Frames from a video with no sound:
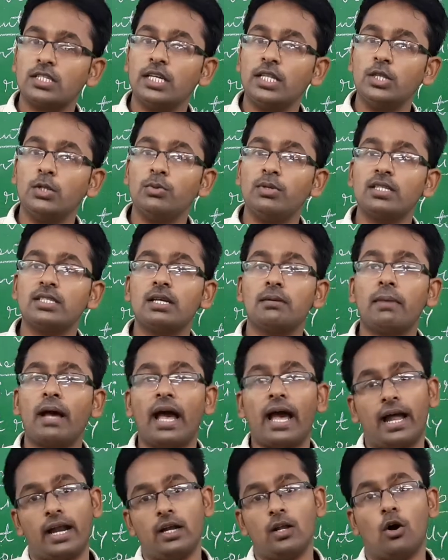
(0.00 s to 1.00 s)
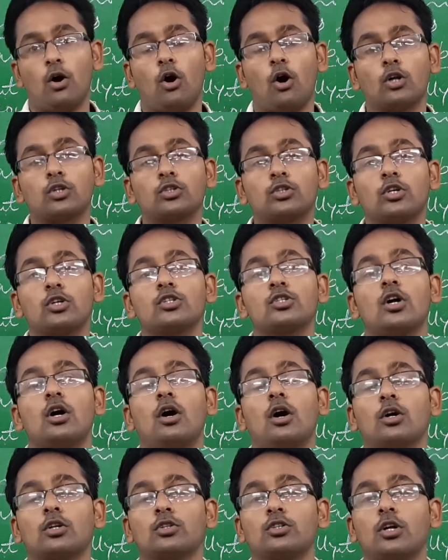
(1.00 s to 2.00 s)
Hinduism and
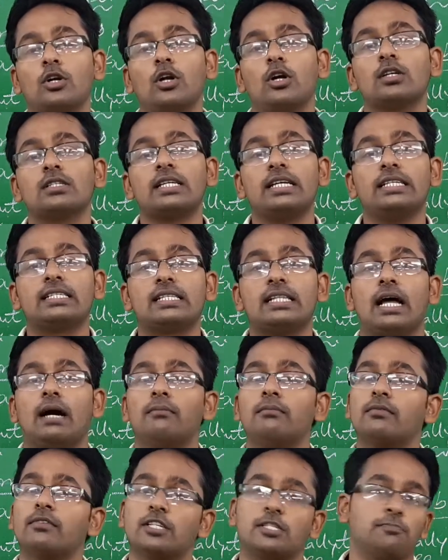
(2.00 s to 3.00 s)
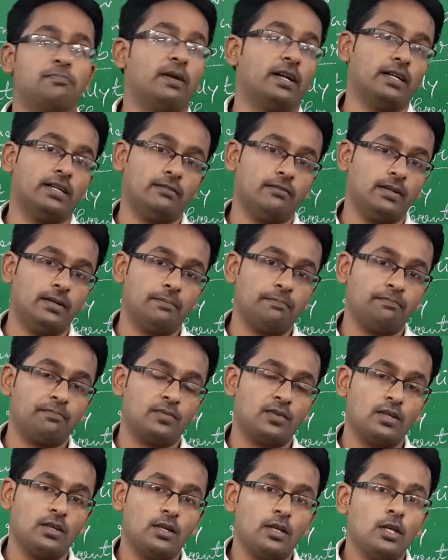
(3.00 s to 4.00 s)
Orthodox Islam respectively.
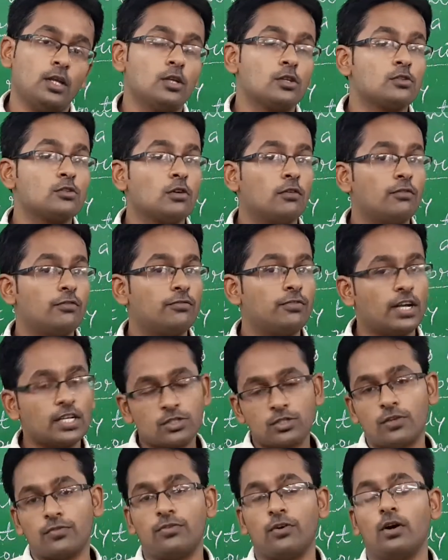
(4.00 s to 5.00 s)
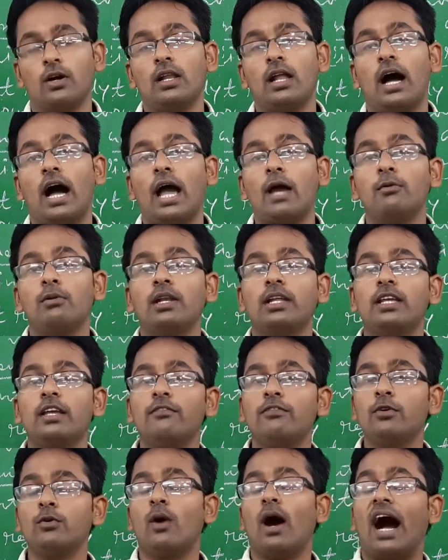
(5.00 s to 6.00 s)
So, first of all, I will give
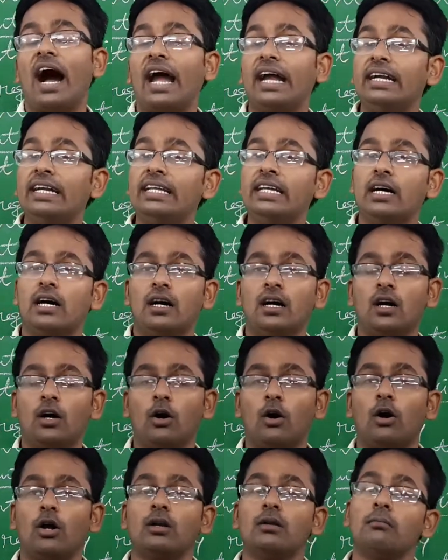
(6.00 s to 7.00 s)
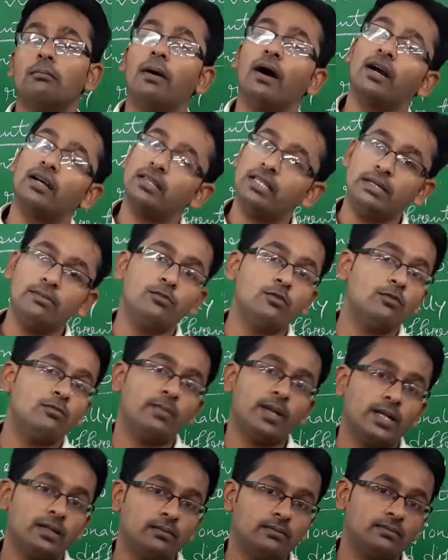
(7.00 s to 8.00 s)
you idea on Bhakti
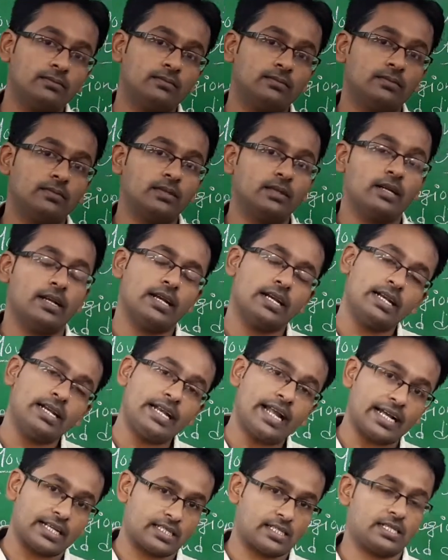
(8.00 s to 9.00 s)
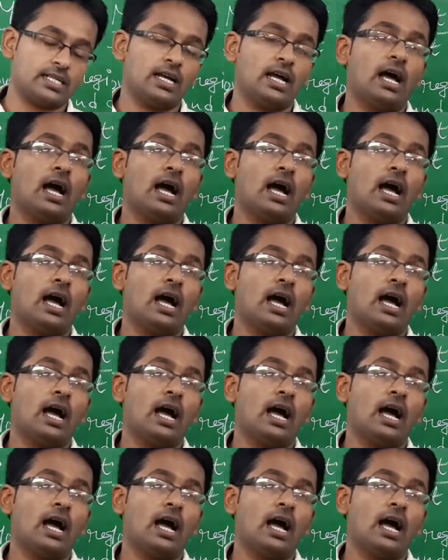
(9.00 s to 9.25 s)
movement. Next,